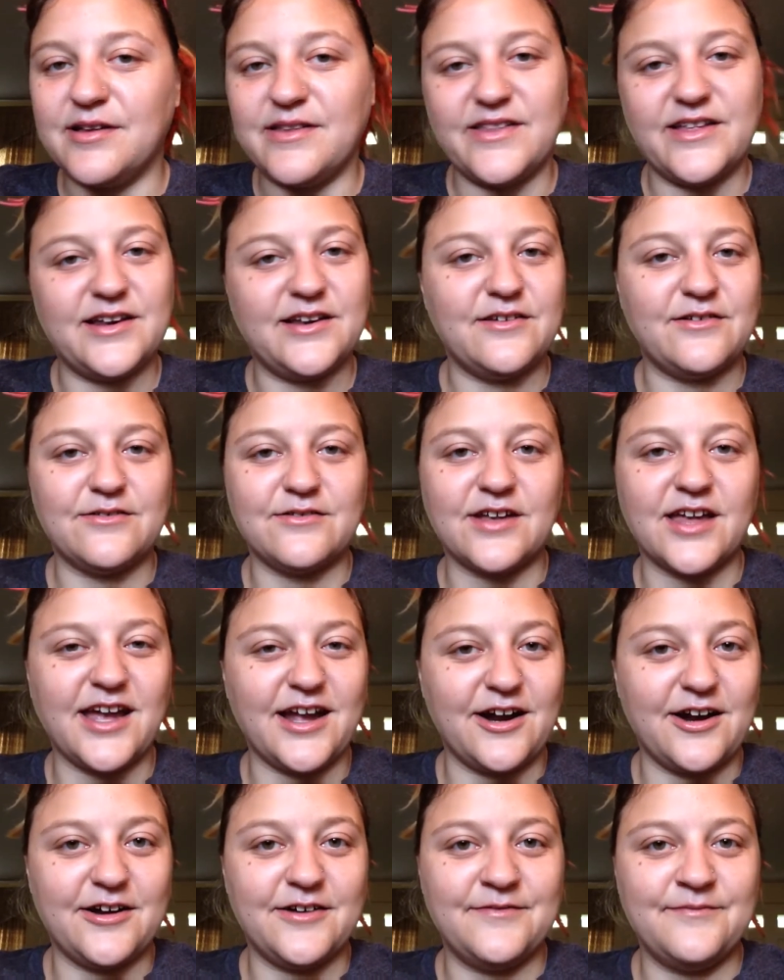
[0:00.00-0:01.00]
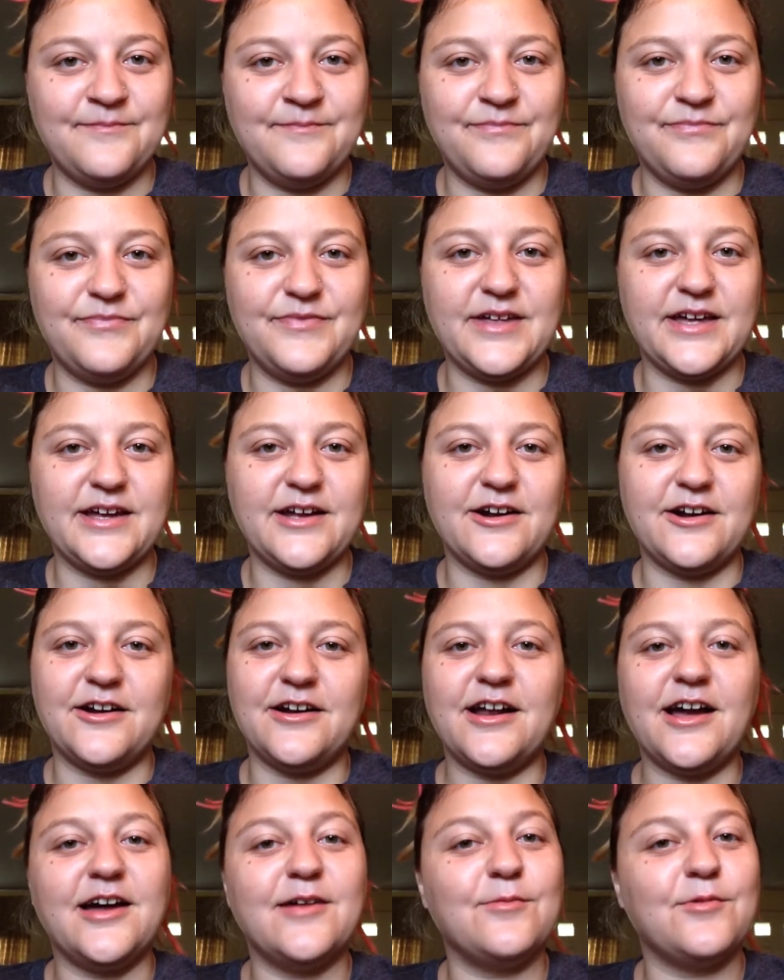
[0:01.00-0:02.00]
and they don't care. They are
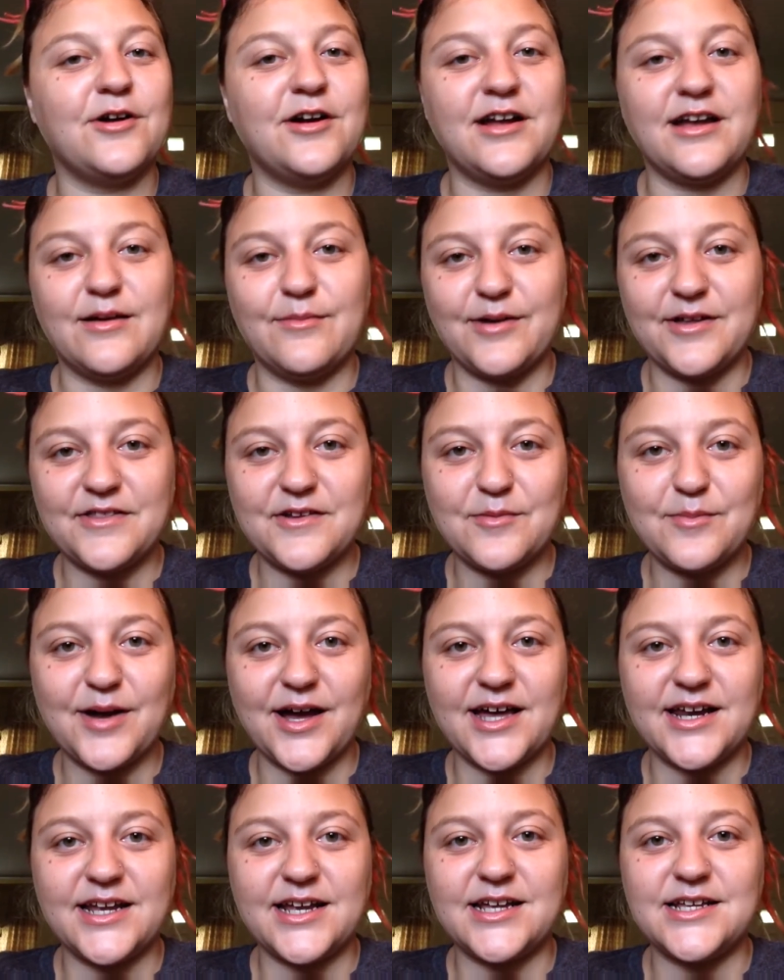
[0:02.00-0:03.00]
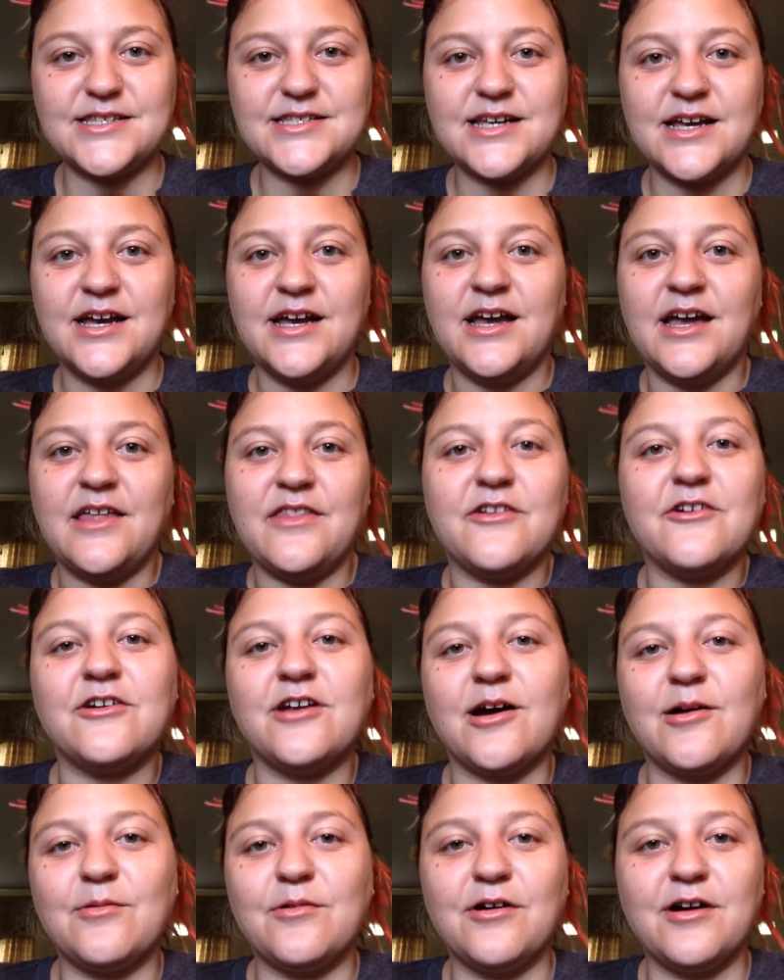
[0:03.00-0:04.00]
not worrying about their bodies. They're
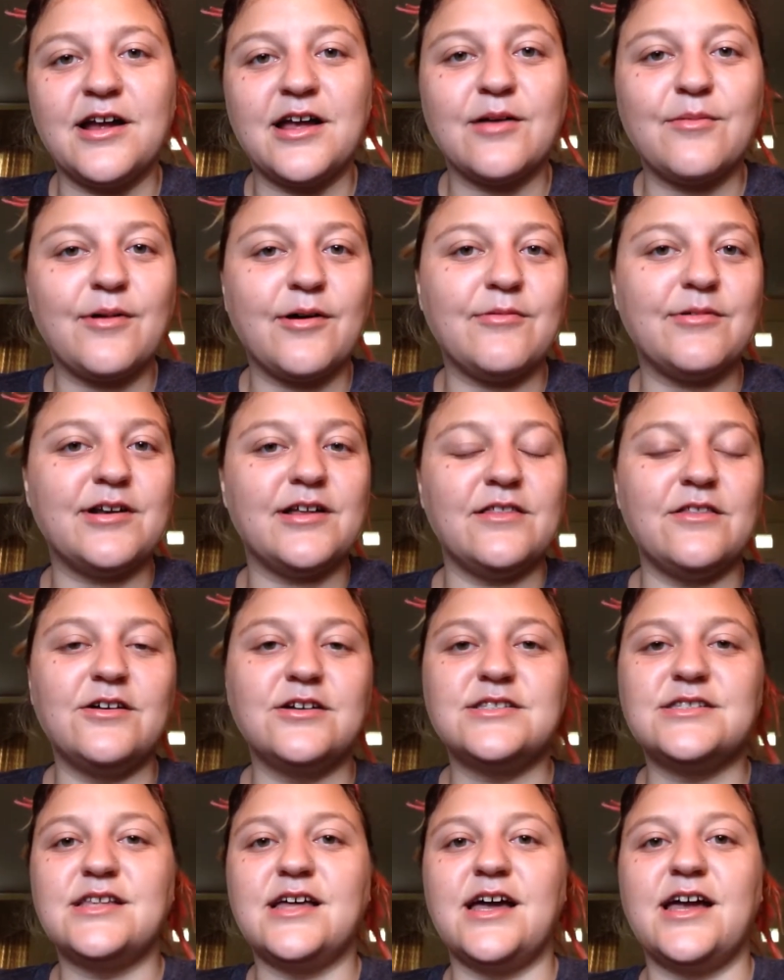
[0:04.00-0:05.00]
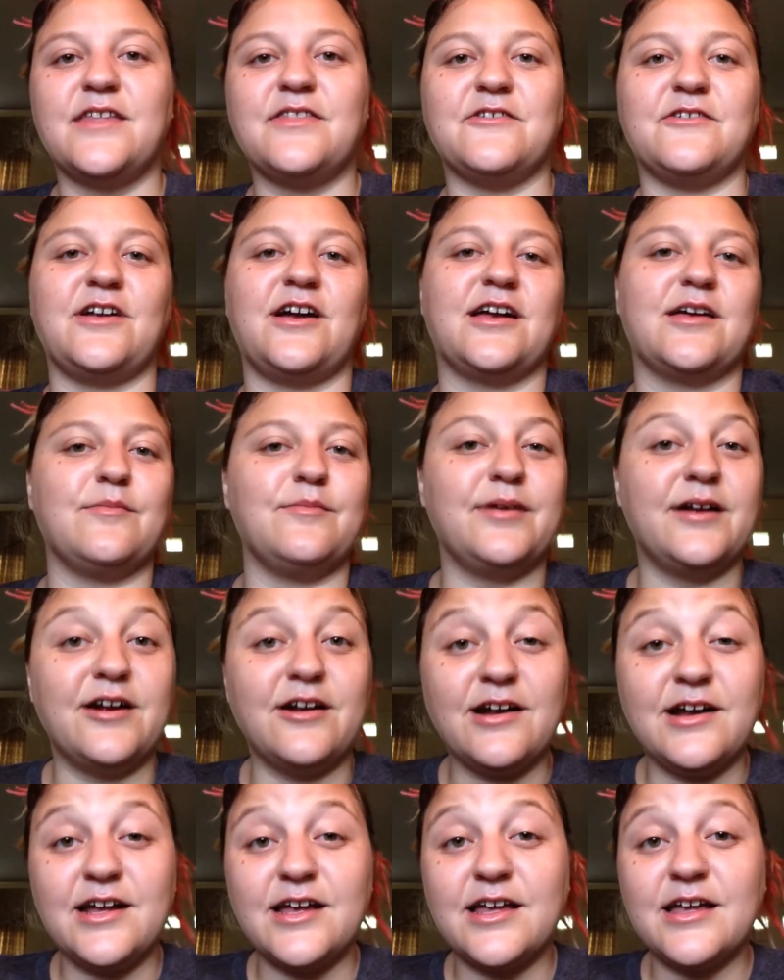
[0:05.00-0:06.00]
not worrying about what it looks like. They're not
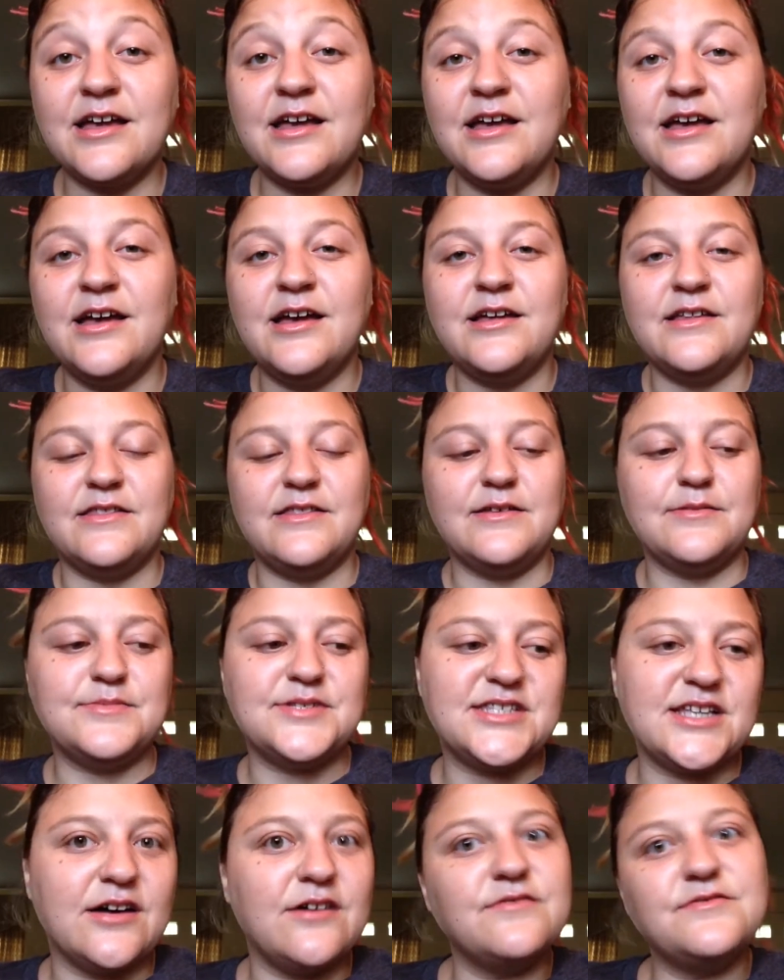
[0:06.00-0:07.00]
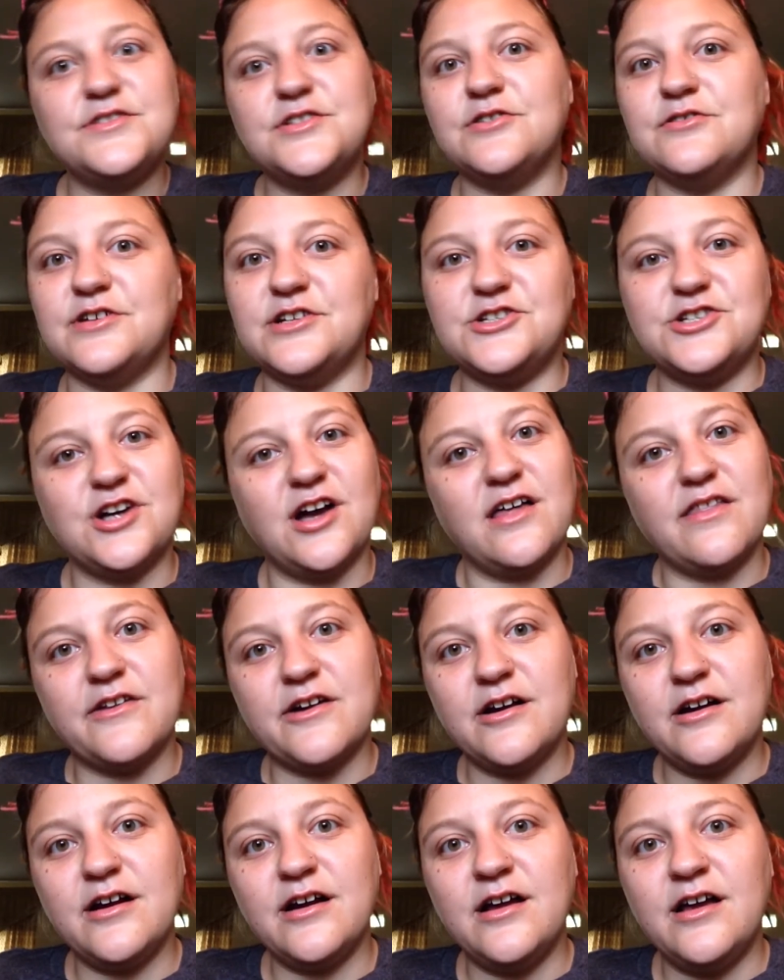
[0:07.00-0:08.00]
comparing themselves to each
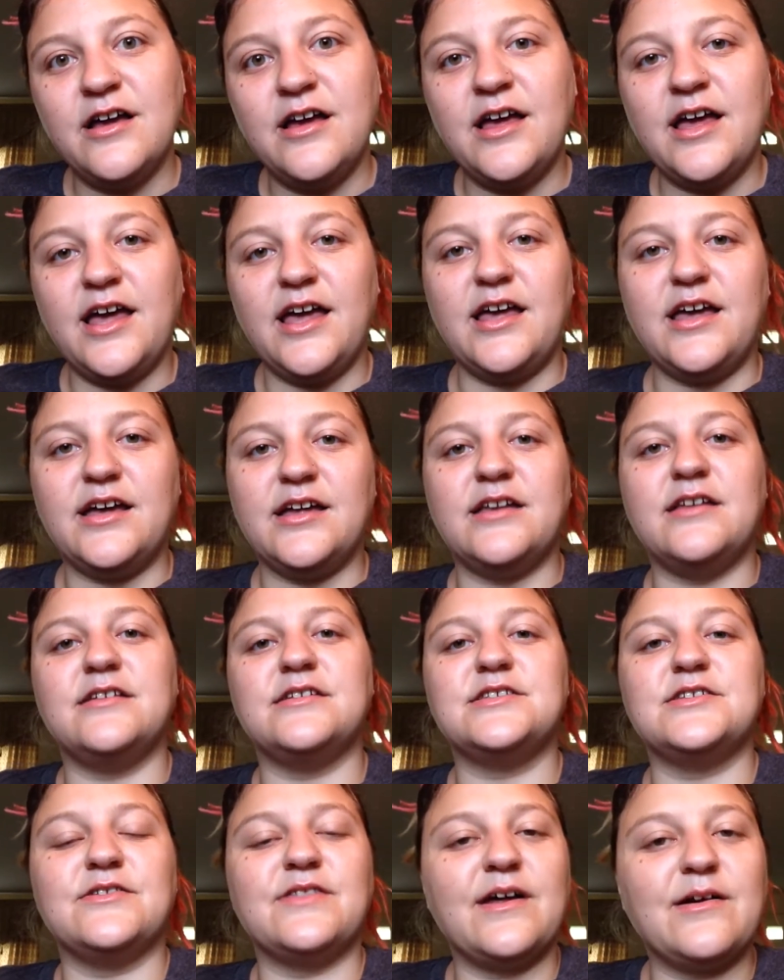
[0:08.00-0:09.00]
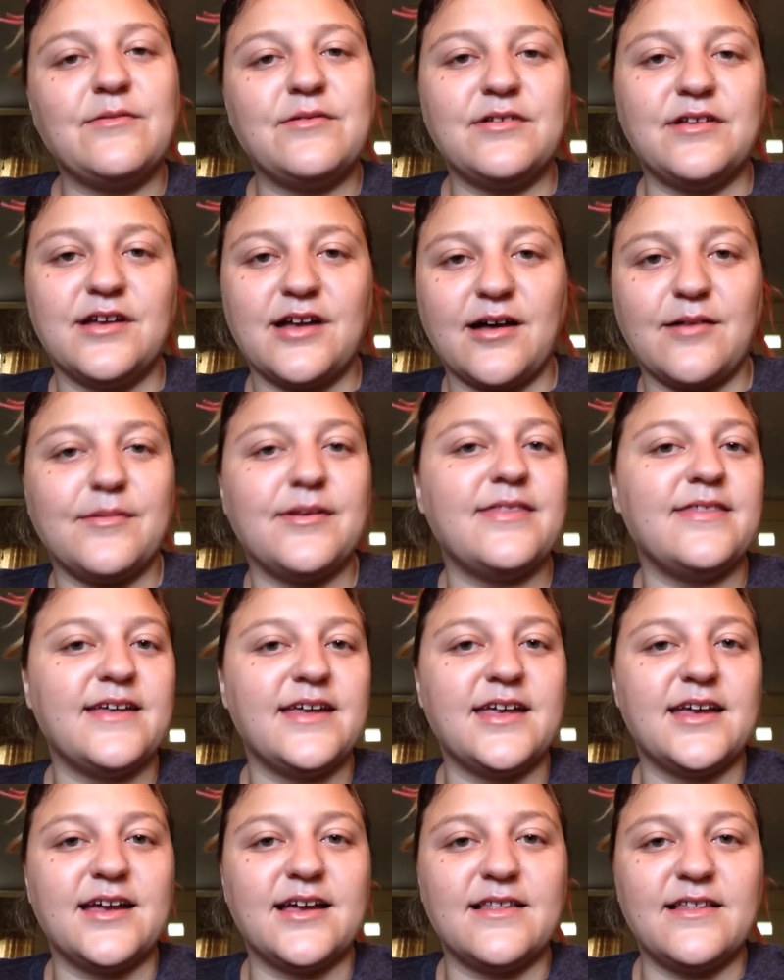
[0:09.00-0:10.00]
other. And so that really got me
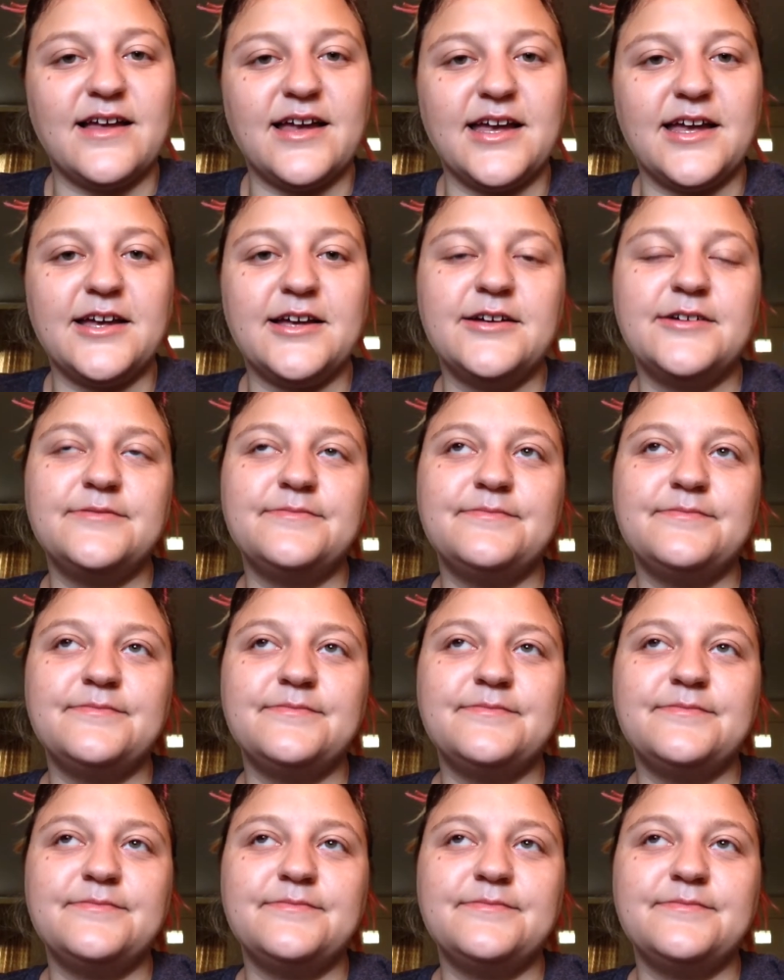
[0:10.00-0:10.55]
thinking, like,